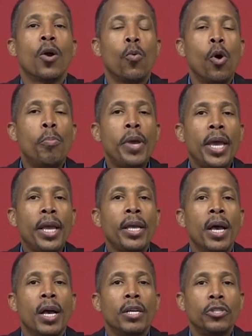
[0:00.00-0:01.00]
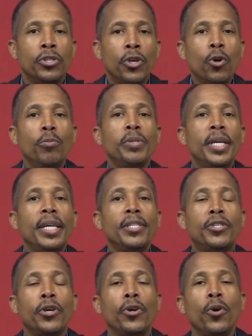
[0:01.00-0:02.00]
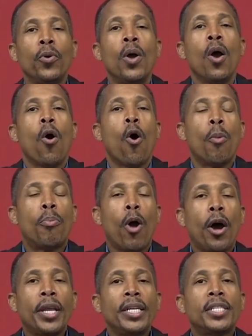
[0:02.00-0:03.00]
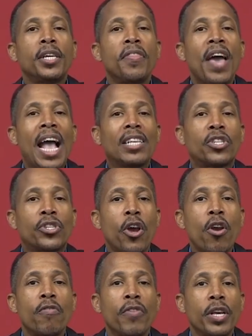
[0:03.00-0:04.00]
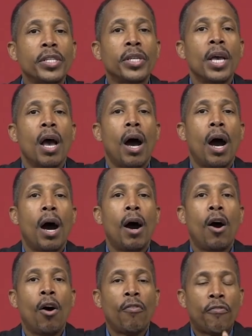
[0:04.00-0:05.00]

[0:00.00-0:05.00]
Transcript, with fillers: will be zoomed into or brought into that service uh,